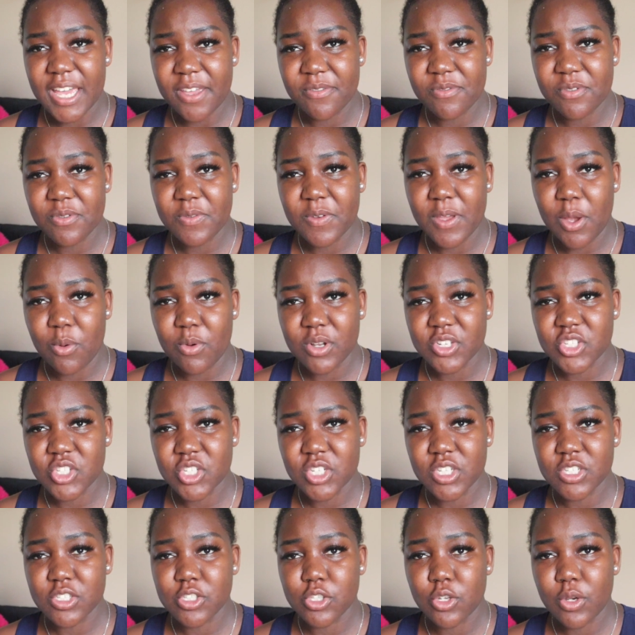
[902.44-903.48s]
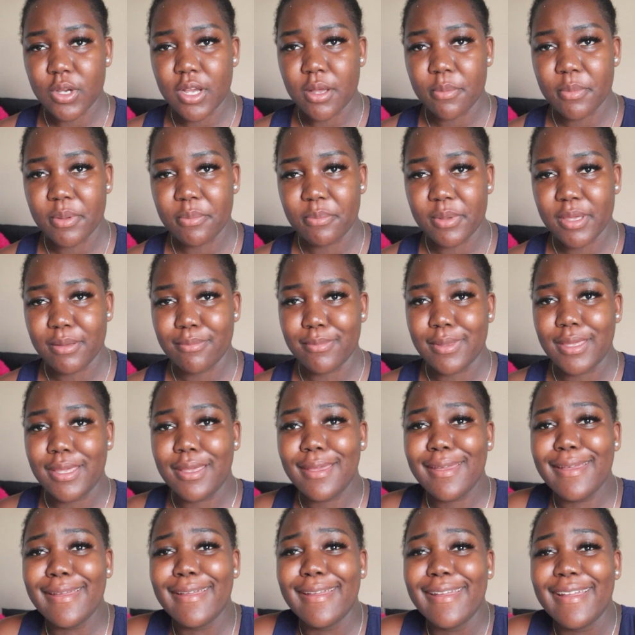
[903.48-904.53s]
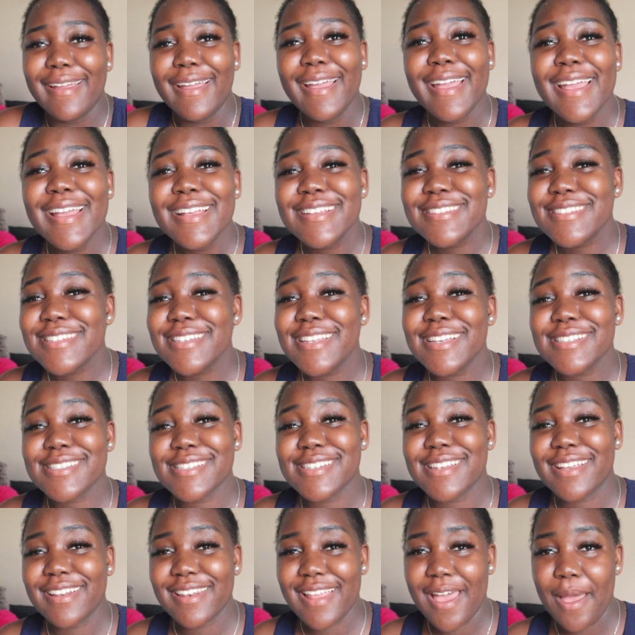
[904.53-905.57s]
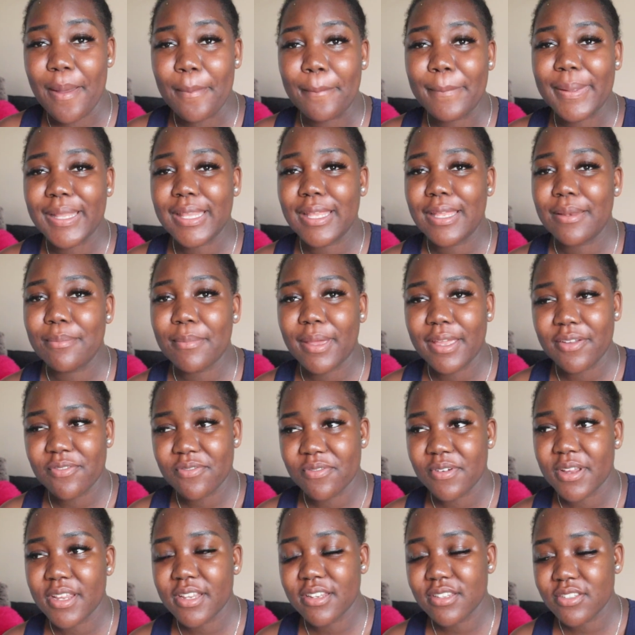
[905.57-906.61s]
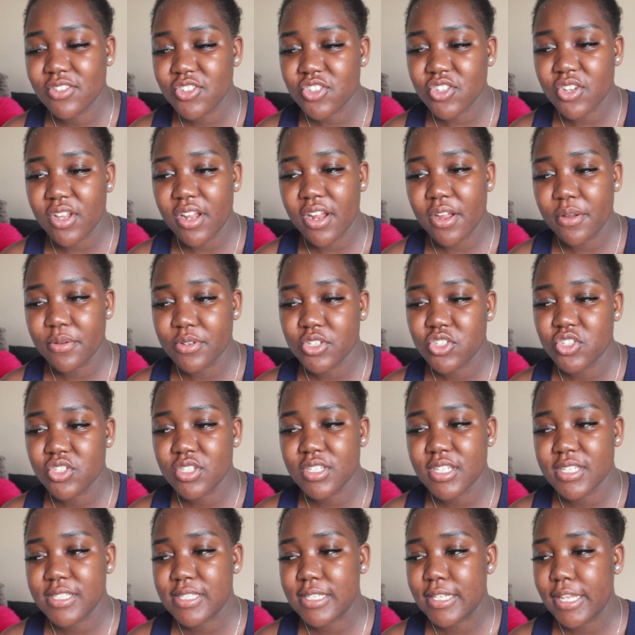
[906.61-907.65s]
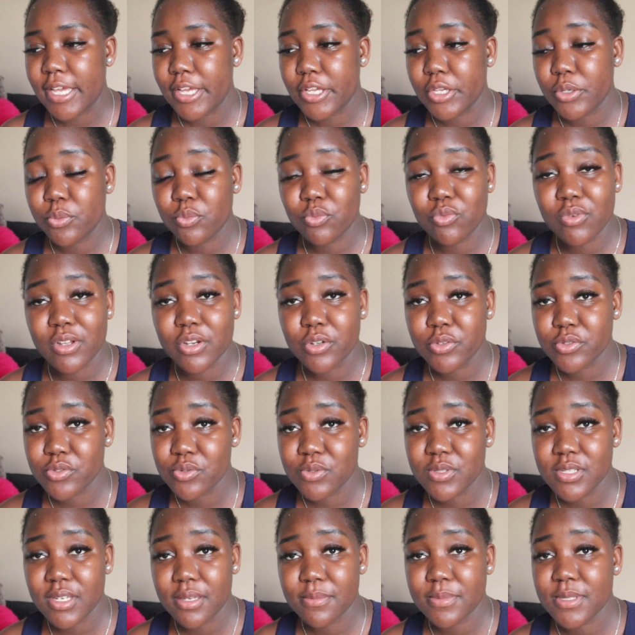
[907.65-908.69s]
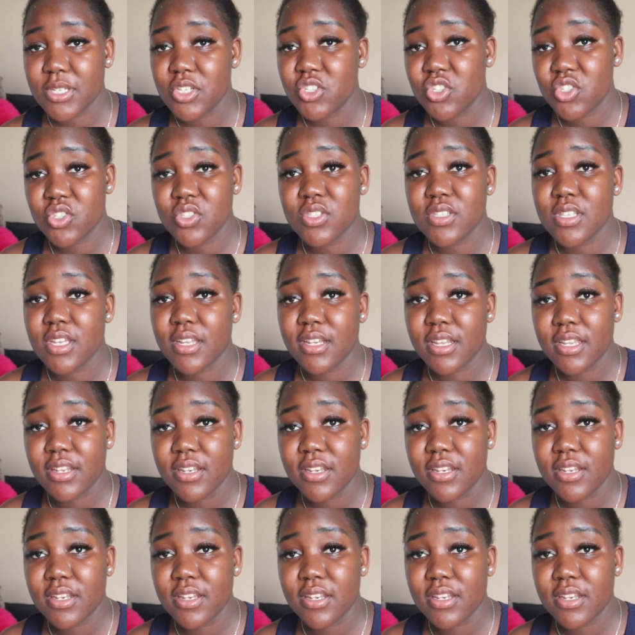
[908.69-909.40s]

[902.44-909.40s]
Ivy, if you're watching this, don't come and beat me. She does it a lot. But then my friend Harry, she does it like 1 or 2 times and she's done.